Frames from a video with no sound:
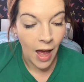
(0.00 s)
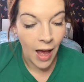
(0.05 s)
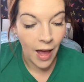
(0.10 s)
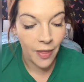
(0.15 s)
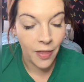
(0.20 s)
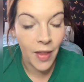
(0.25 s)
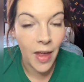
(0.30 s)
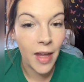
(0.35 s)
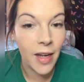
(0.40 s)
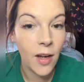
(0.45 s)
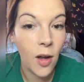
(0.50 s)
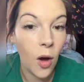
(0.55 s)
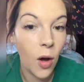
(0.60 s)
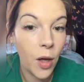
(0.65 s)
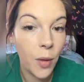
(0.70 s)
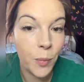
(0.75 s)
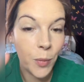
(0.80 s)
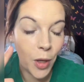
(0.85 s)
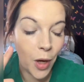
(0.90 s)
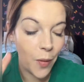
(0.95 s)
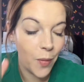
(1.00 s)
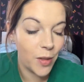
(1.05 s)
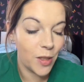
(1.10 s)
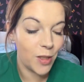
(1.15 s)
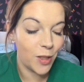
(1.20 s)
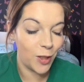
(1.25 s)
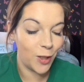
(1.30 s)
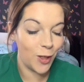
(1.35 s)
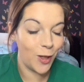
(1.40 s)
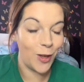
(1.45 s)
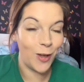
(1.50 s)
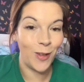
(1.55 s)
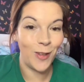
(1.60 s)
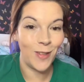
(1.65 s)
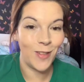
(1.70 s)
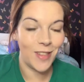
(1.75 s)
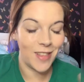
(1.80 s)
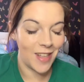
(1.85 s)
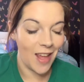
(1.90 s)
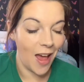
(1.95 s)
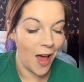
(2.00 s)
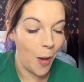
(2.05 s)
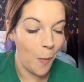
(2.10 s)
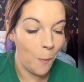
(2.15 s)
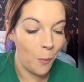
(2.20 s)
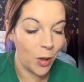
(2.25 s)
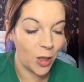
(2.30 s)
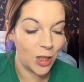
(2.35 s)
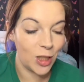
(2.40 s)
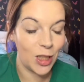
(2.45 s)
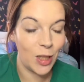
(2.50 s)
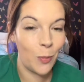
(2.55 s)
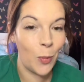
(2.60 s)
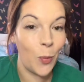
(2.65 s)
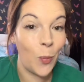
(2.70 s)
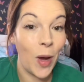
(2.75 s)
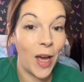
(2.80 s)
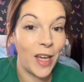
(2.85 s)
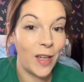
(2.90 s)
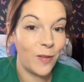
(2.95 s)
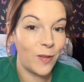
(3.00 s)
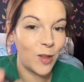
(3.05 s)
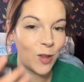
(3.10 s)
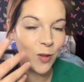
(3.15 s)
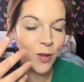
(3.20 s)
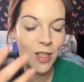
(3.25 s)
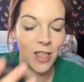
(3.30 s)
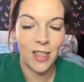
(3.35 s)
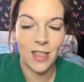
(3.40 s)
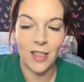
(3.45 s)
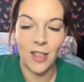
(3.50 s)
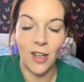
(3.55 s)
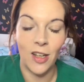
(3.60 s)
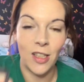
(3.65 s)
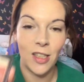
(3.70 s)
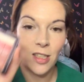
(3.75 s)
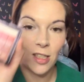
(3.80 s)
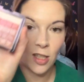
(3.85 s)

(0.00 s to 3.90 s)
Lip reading: And then I'm going to use my shimmer waves on this side.